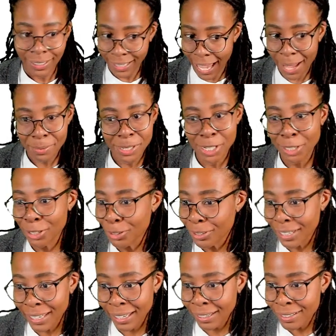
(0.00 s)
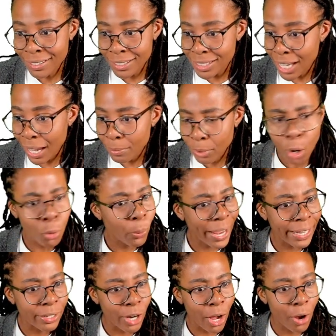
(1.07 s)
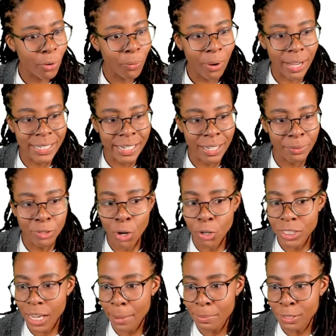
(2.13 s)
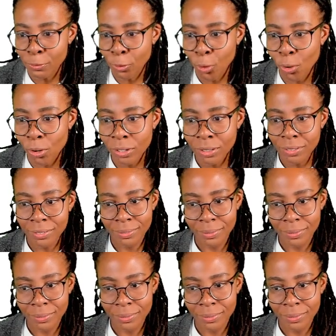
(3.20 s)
Absolutely. Time. Oh, wait, no. I take it not times 4.